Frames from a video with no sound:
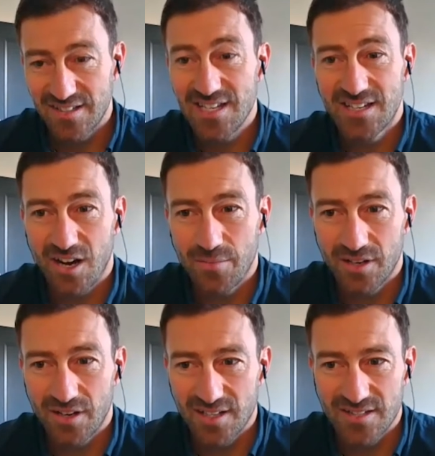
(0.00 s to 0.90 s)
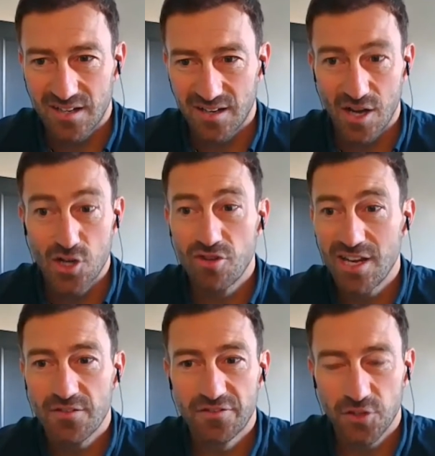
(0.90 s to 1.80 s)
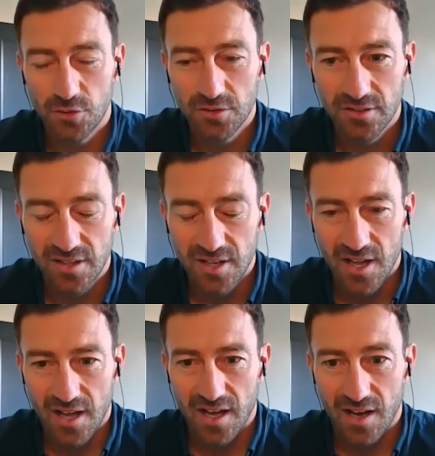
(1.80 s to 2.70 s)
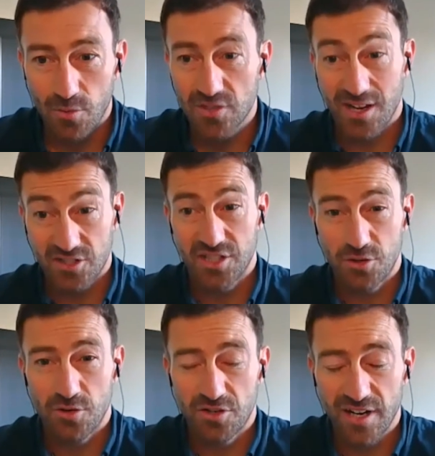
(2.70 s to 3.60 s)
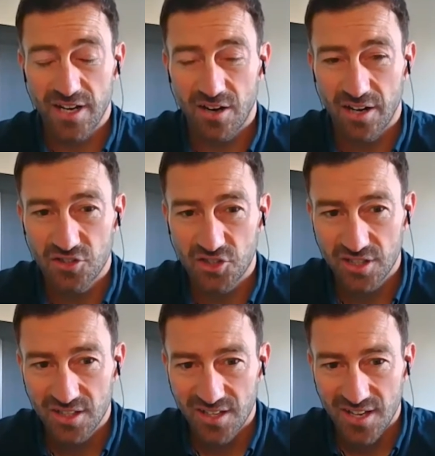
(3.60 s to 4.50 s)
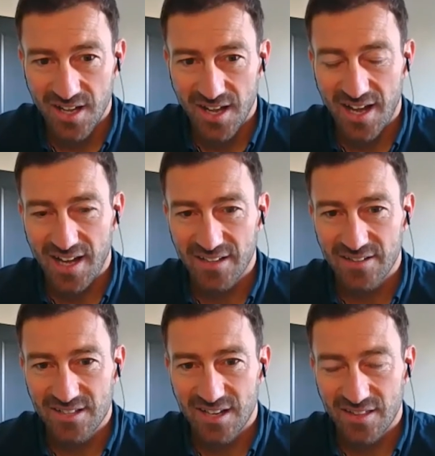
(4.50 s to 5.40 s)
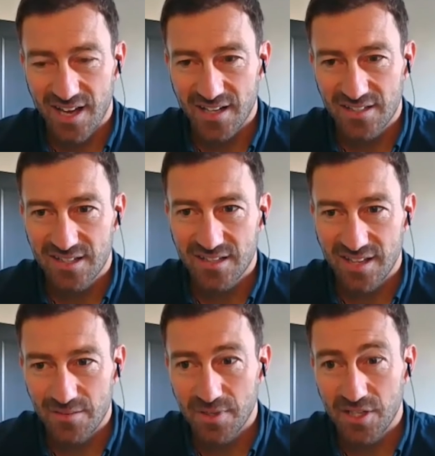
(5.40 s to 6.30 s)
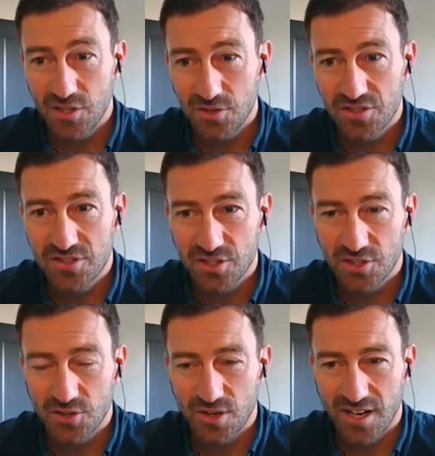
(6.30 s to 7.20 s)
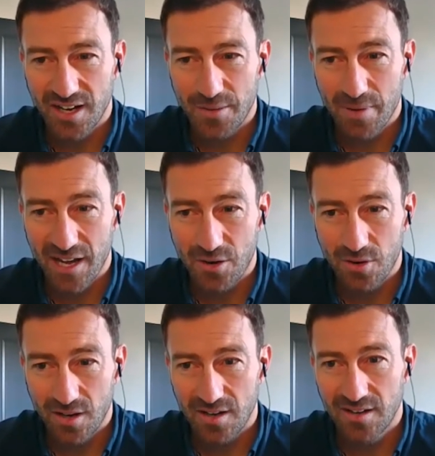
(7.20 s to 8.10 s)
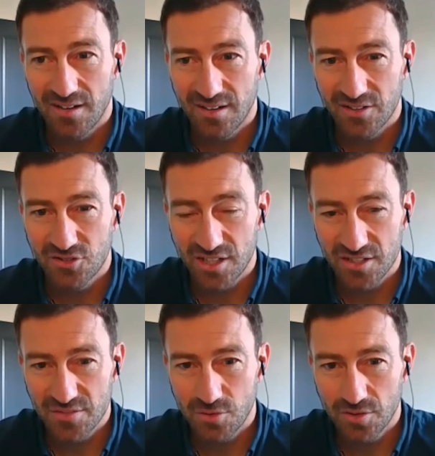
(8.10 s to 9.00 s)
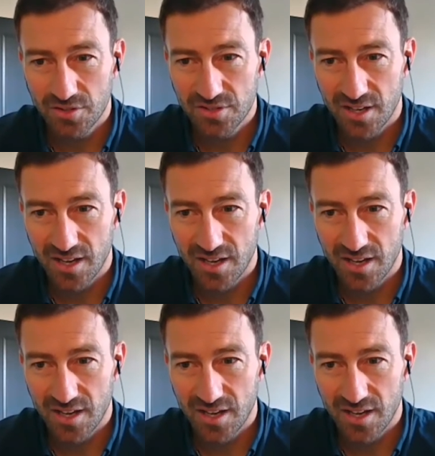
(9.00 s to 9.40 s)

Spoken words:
decarbonized, a green fuel, which we actually call green hydrogen, and that can then be used to power transport